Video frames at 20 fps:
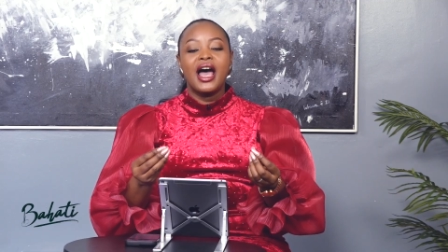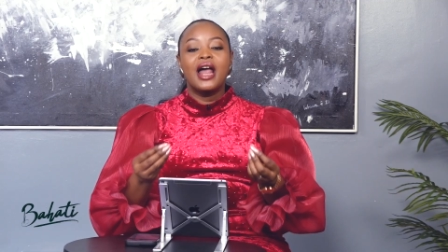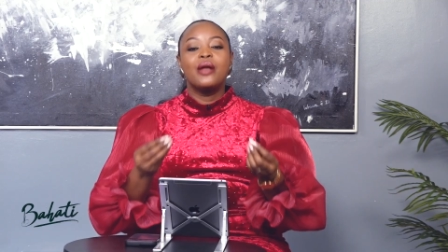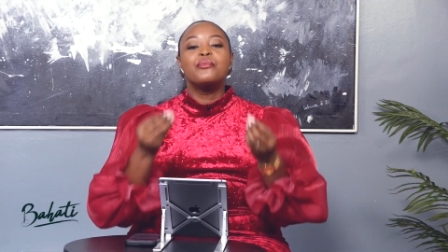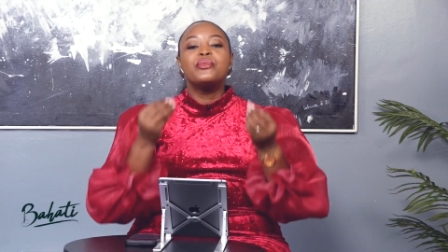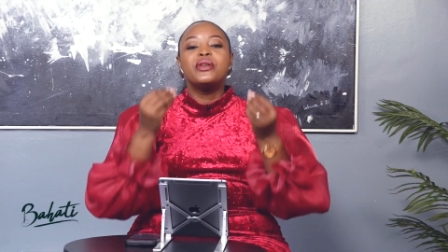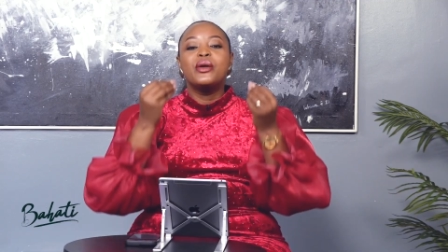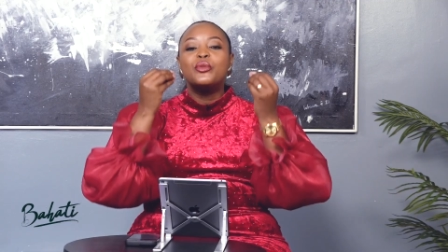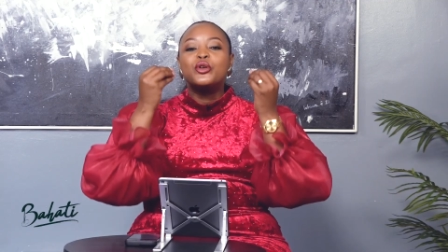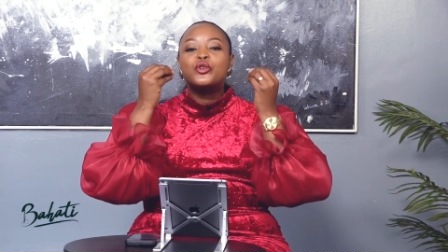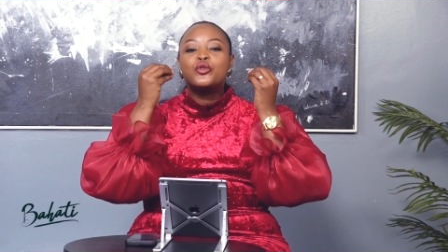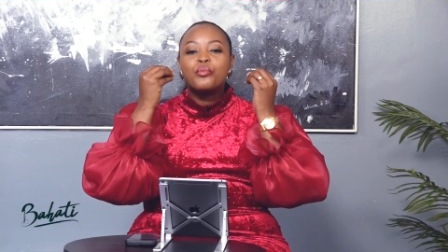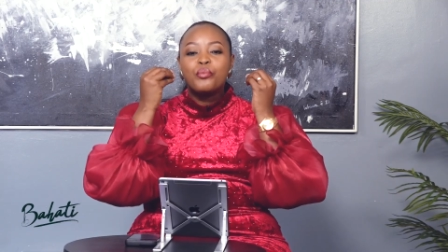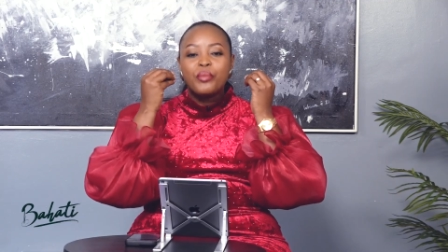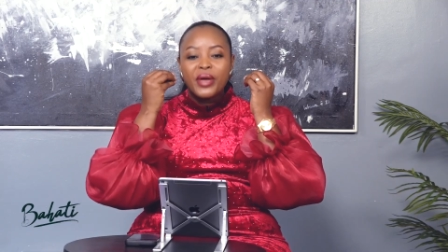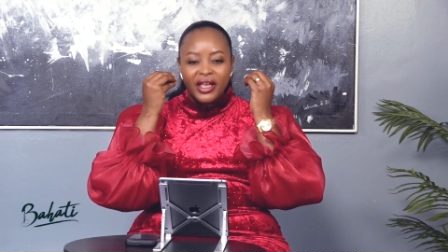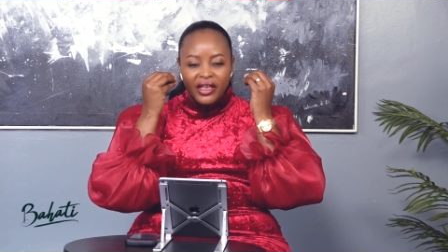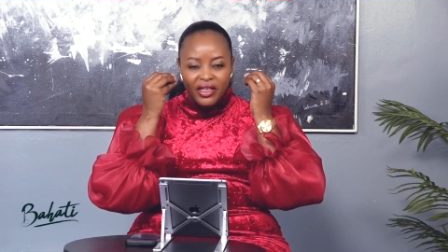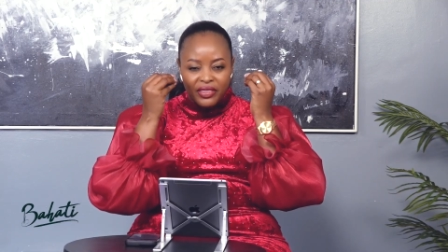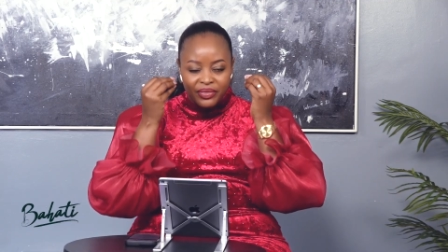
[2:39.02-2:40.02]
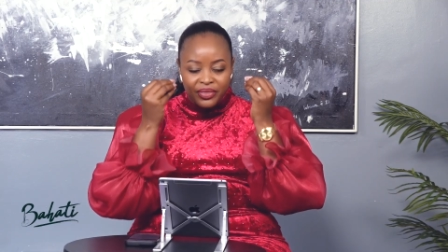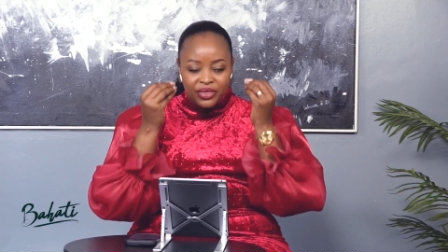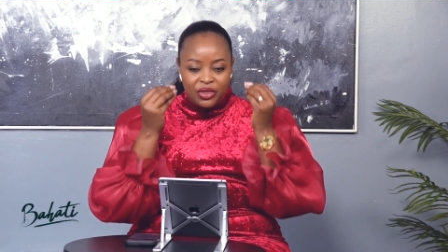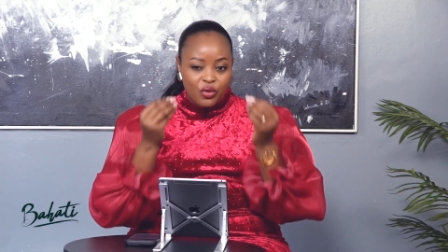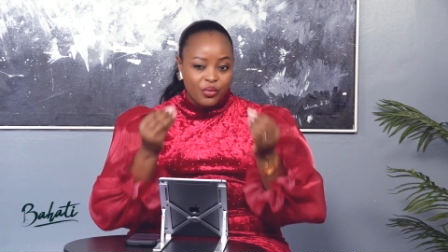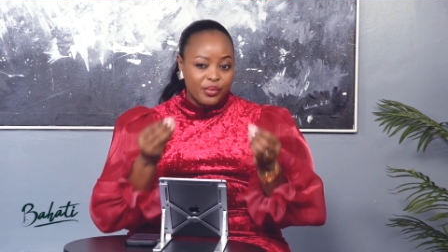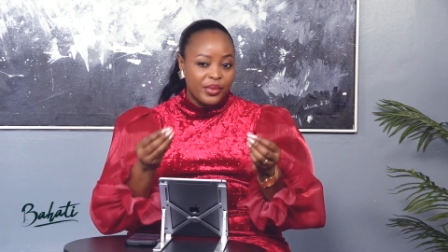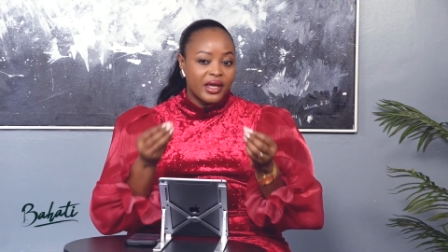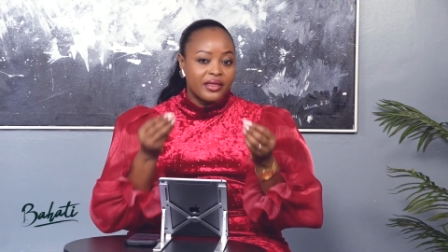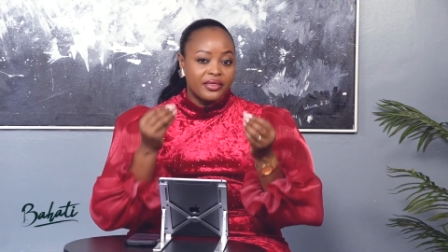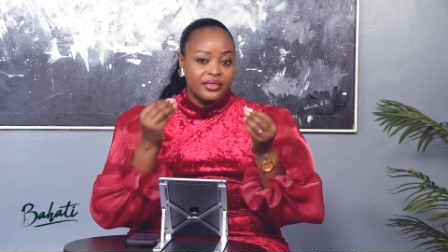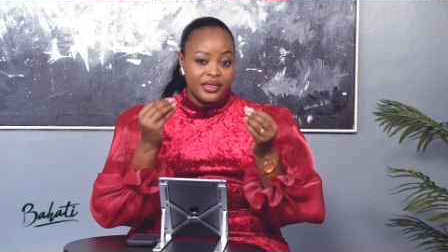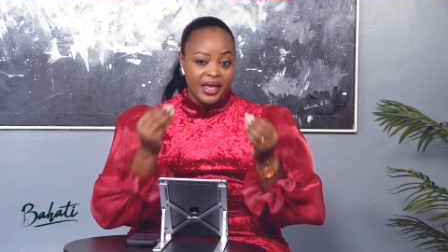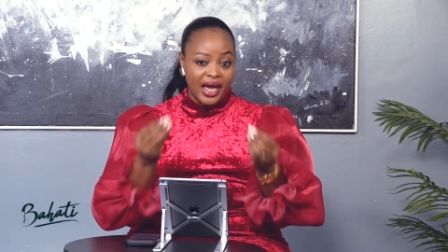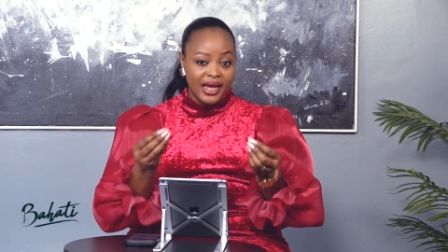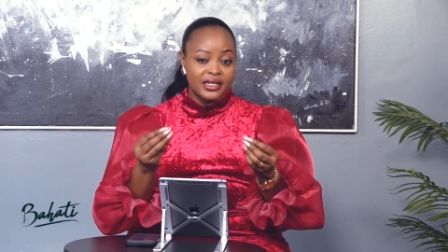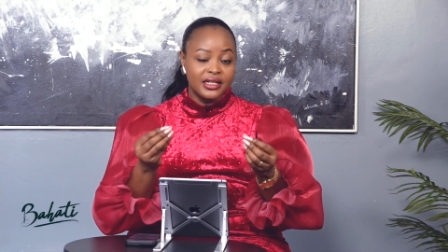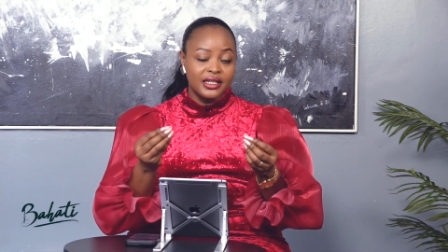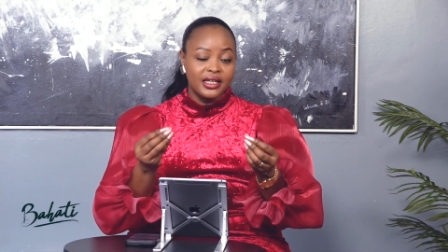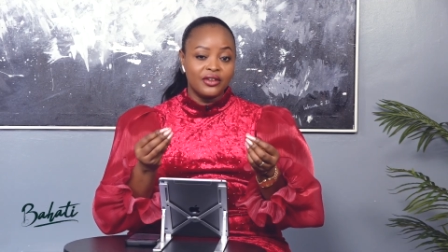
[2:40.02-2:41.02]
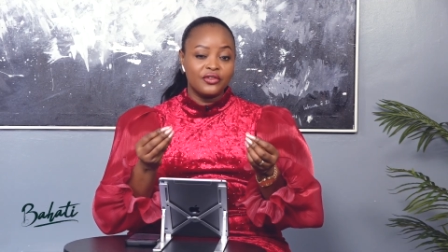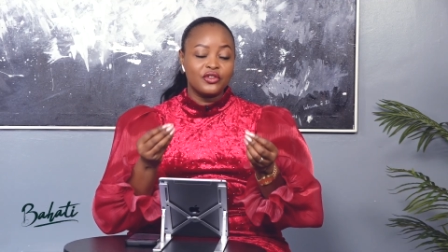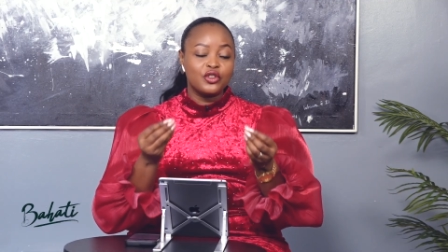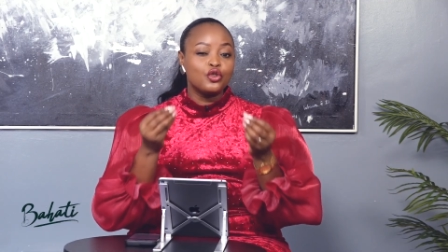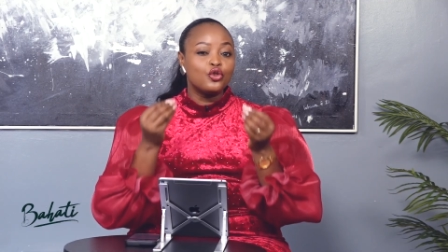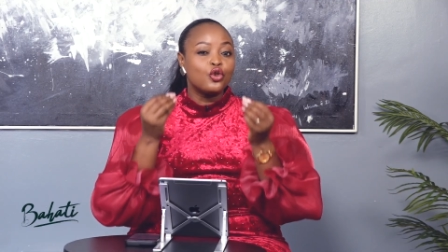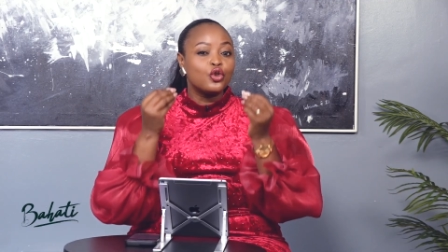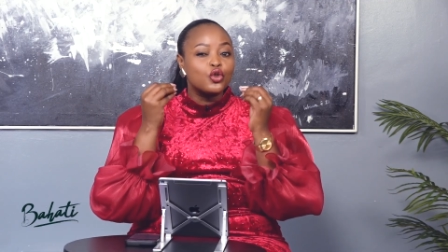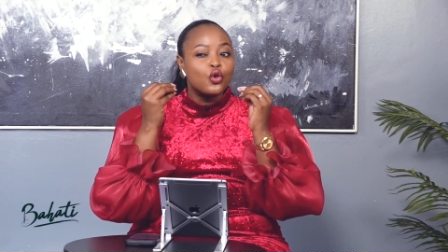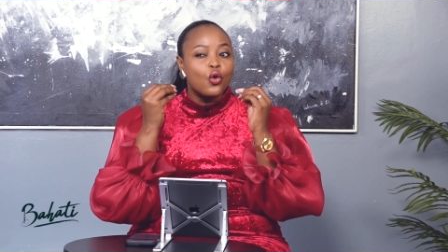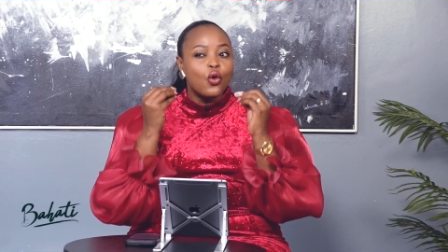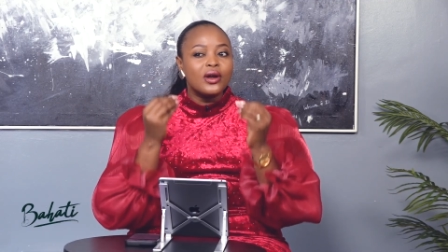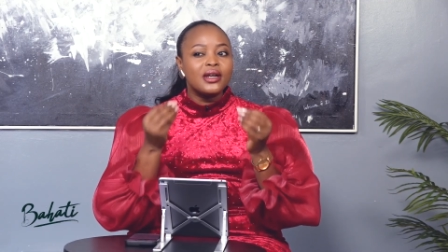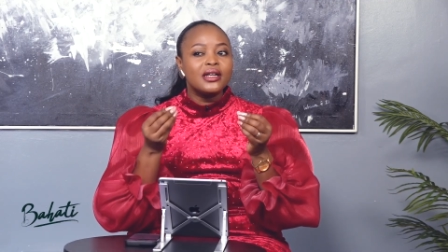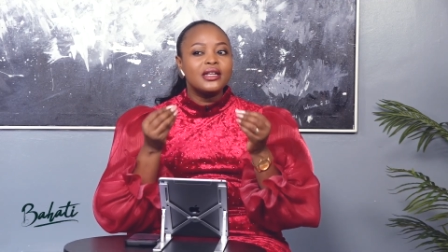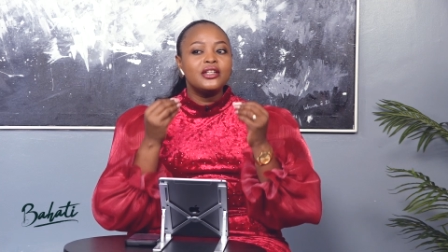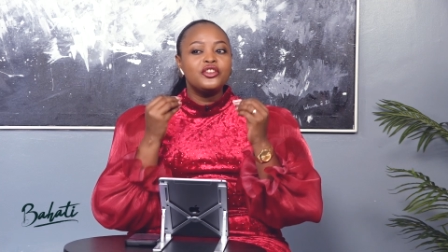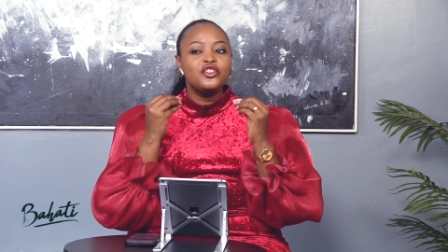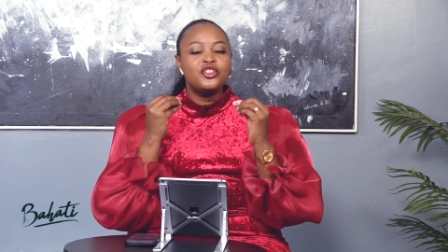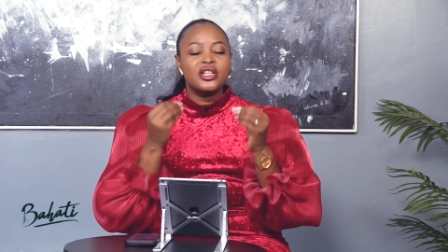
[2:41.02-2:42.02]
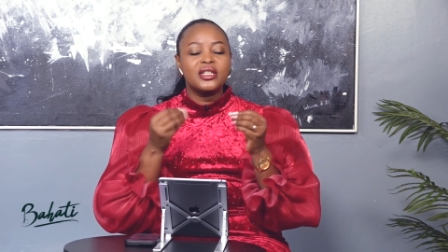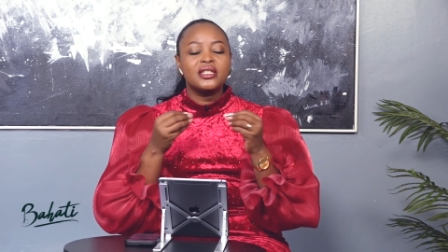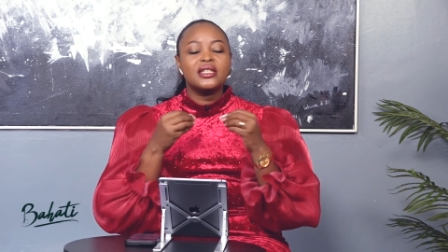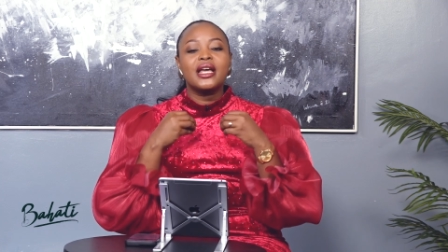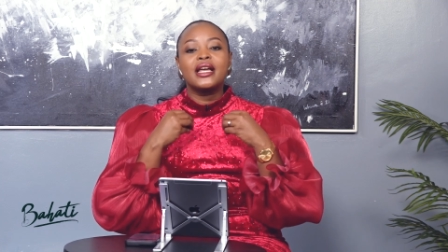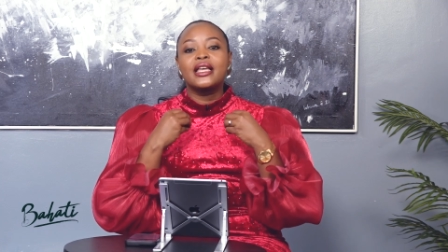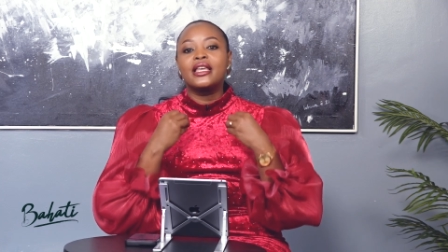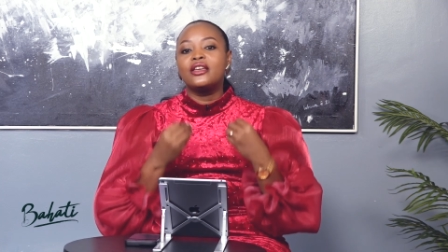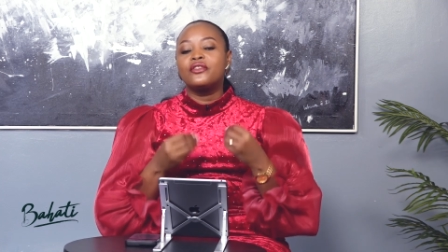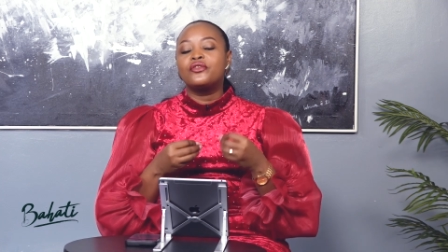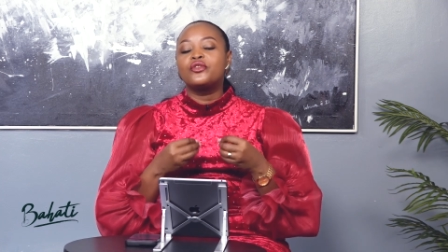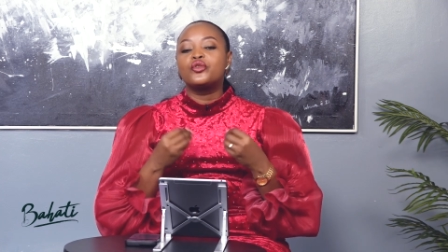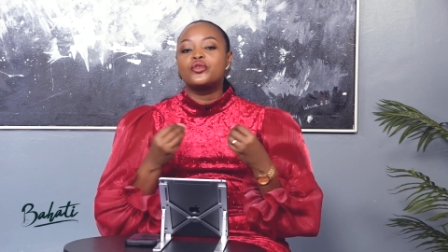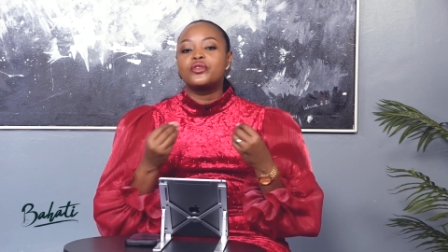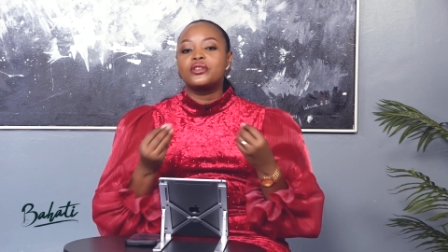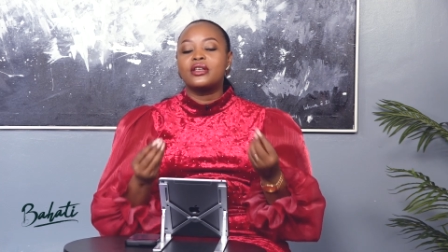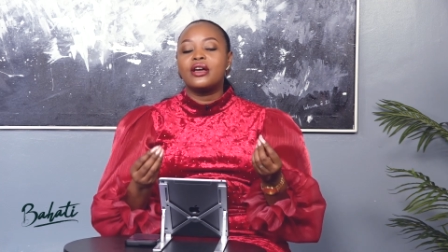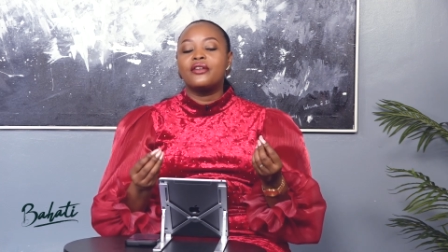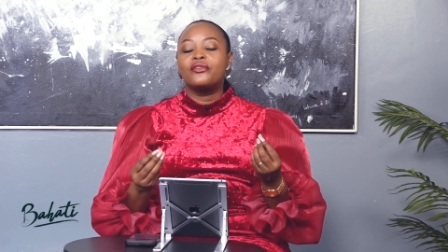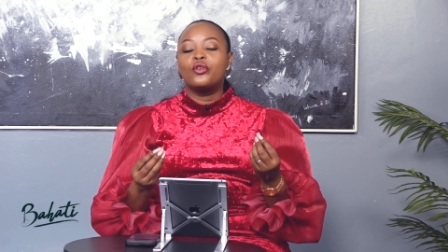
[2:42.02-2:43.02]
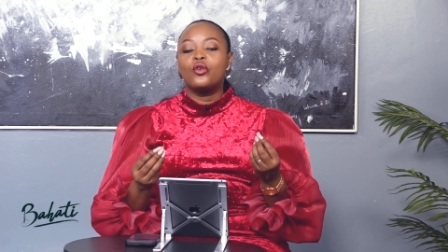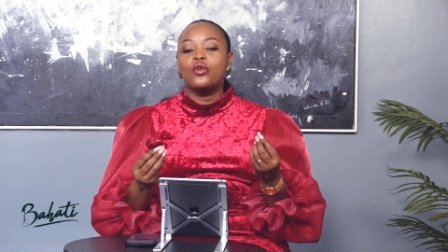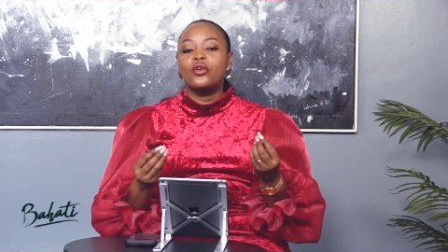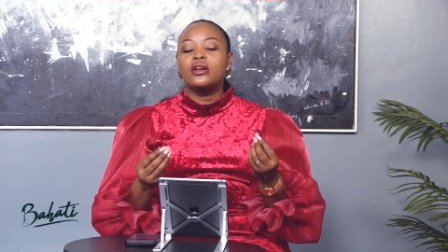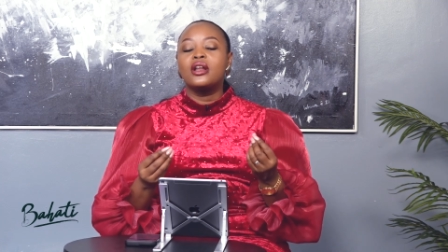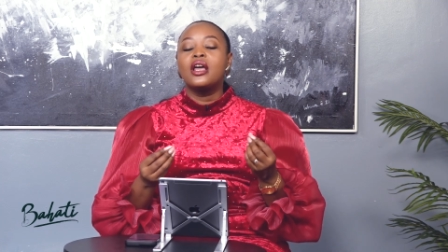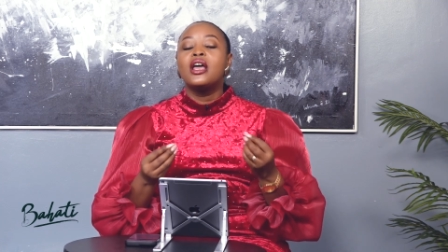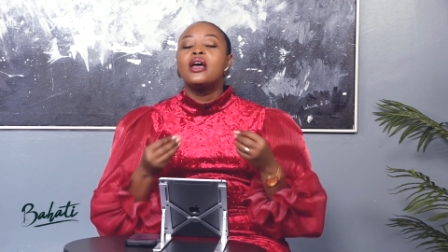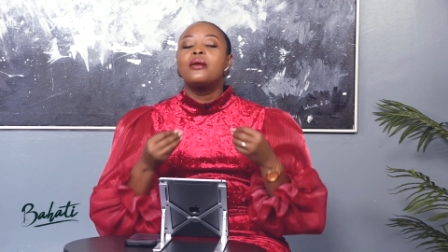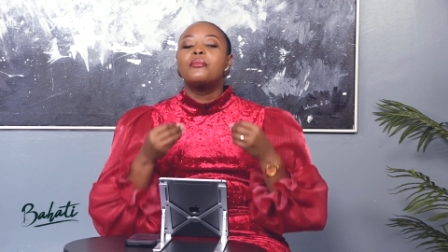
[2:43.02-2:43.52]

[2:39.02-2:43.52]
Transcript: and be able to make that gift not only just a gift to serve God,